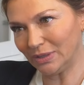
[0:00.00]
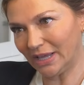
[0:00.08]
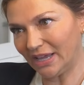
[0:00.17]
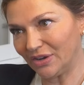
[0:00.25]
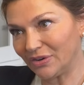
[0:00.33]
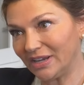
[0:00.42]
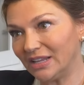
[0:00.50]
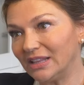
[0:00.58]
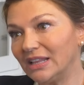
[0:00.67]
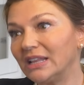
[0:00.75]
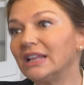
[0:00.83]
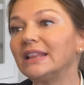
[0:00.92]
layer
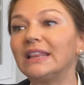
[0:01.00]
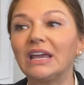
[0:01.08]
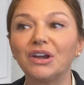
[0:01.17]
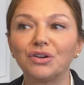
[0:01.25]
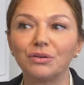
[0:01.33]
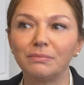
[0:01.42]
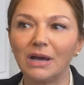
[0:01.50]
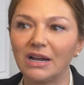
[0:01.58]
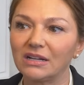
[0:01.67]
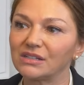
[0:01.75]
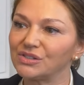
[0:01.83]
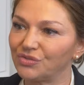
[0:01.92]
in the
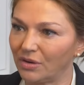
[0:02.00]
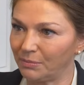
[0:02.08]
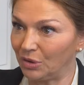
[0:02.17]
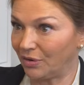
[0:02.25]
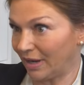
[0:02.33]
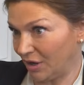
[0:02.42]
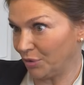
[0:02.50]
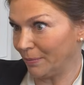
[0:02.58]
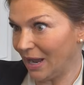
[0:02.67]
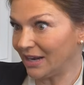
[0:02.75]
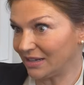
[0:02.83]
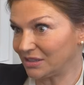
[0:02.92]
aromatics from your
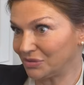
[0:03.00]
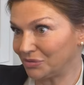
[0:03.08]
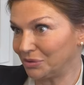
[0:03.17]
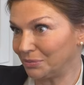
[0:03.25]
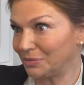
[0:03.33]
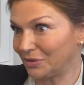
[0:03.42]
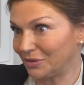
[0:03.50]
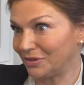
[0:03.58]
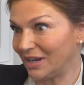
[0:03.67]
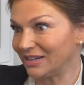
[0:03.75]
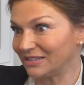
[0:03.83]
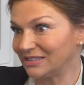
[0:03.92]
aromatics room,
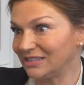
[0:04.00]
correct?